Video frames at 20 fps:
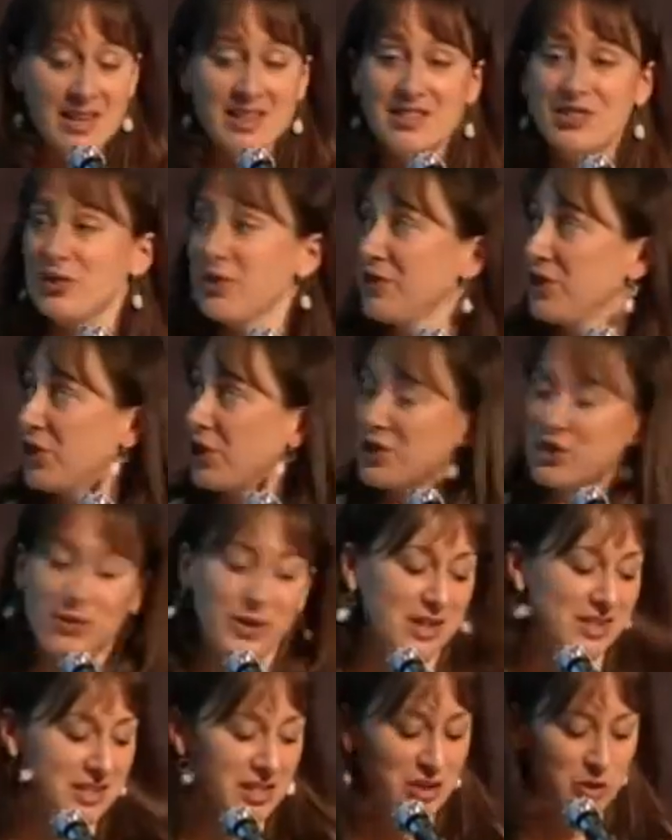So, if you're
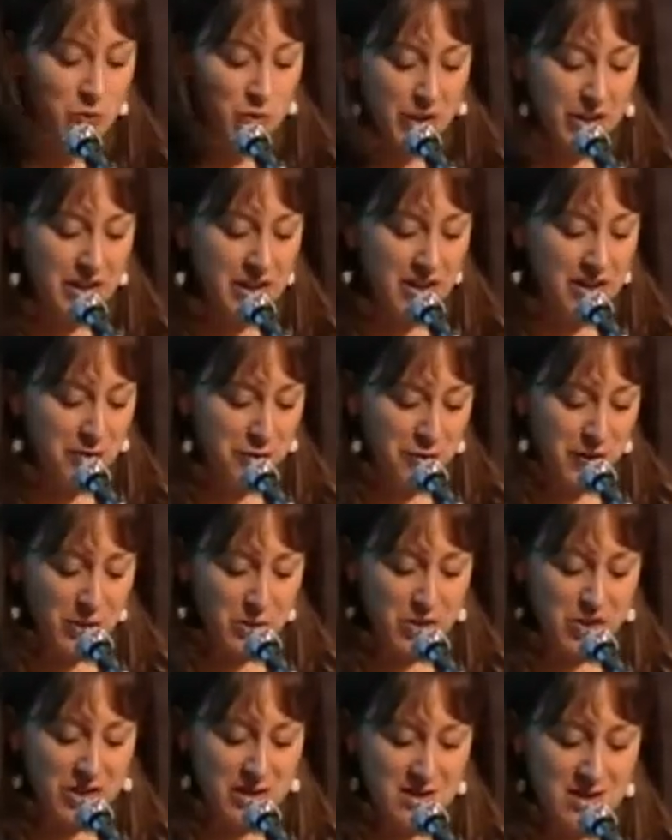interested in working at
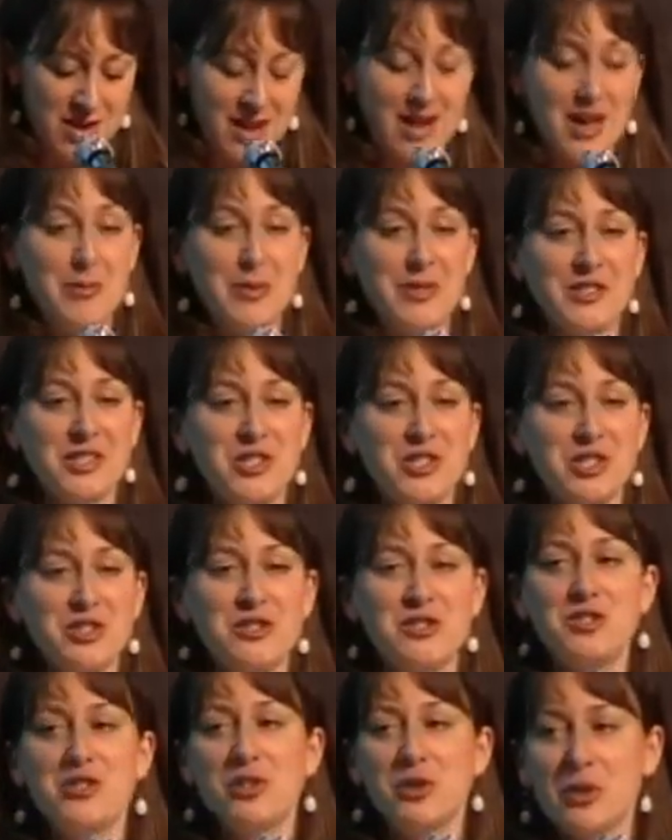Fusion, uh,
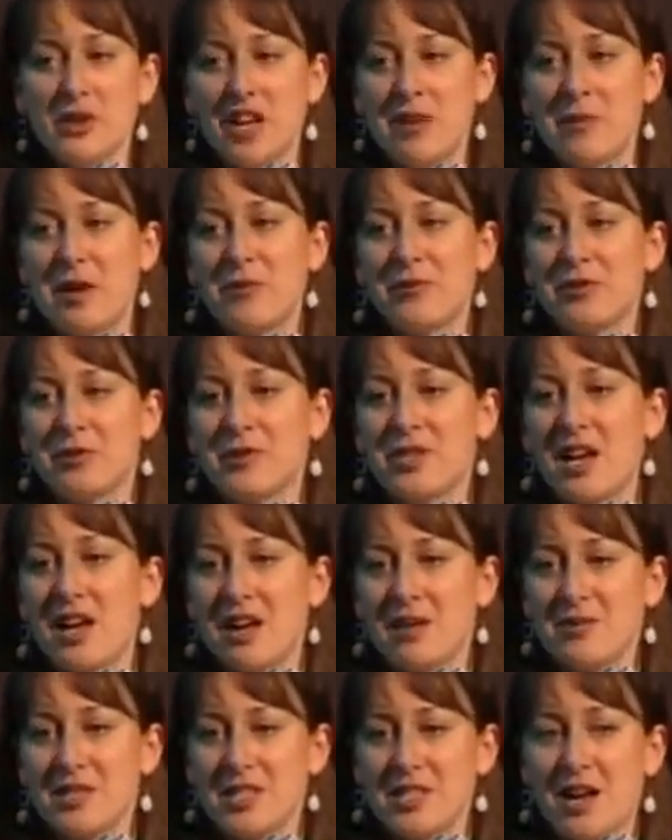positions do come up from
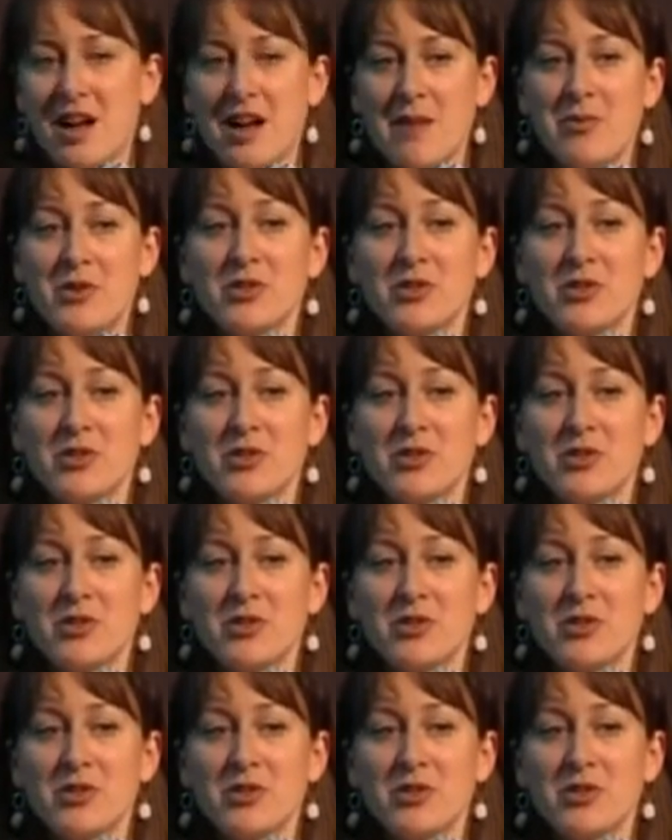time to time.